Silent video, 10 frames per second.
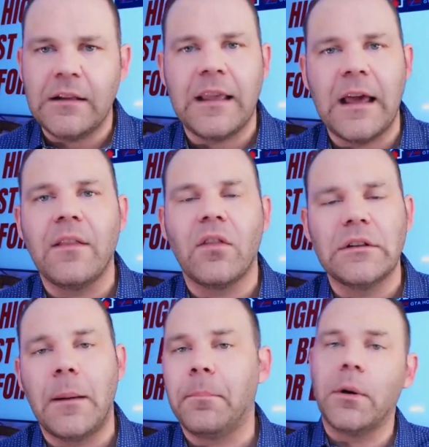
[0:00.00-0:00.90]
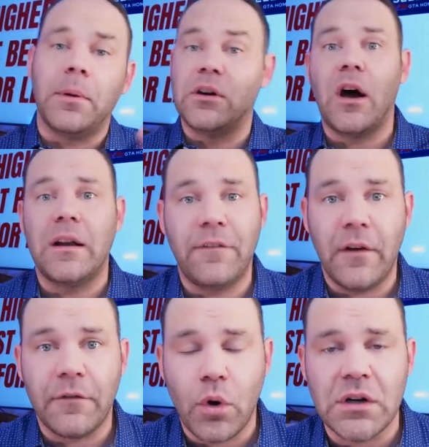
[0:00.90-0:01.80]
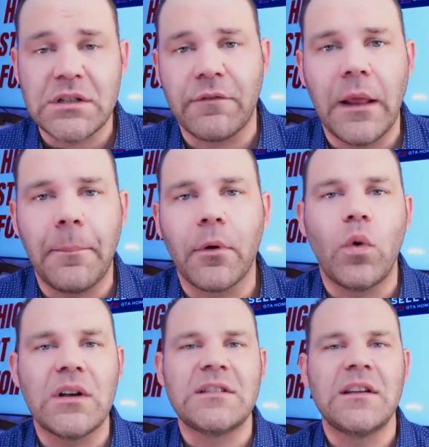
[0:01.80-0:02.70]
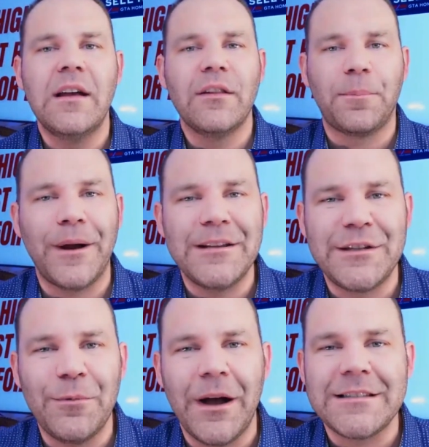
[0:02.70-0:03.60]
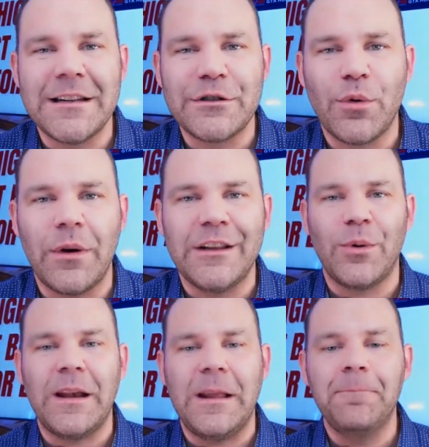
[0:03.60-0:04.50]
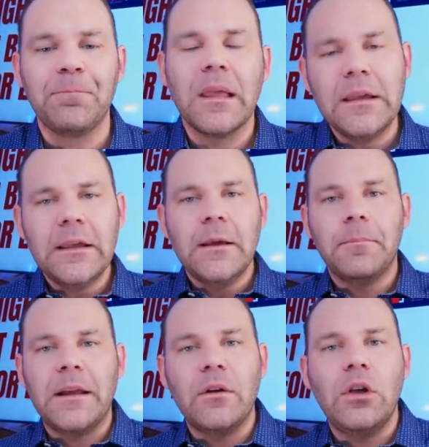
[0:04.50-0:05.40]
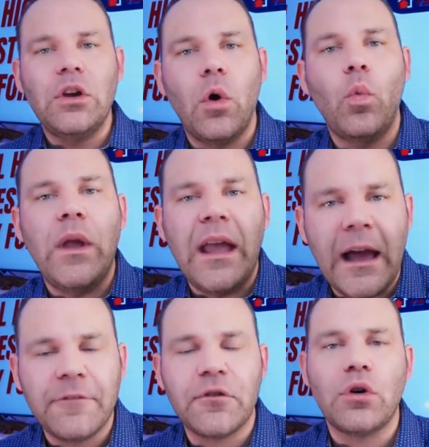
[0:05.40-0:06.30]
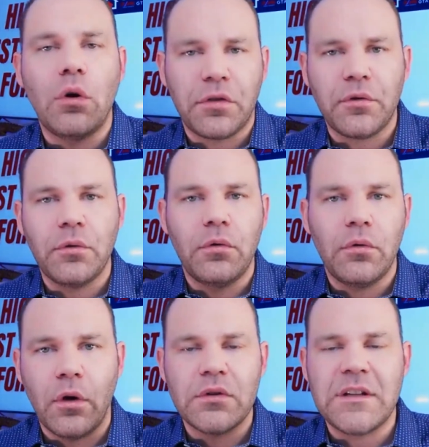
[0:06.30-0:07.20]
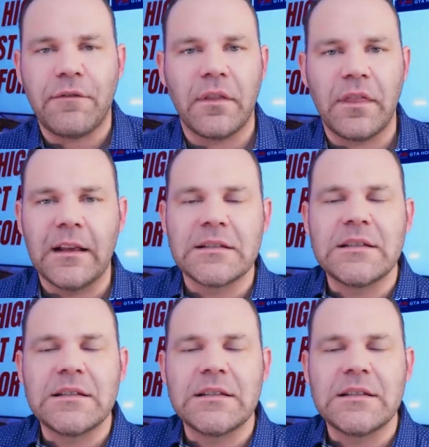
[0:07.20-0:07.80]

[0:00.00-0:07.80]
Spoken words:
getting the lumber, but not if, of course, if lumber was the price it was in 2020. But, you know, we have to go through those different things.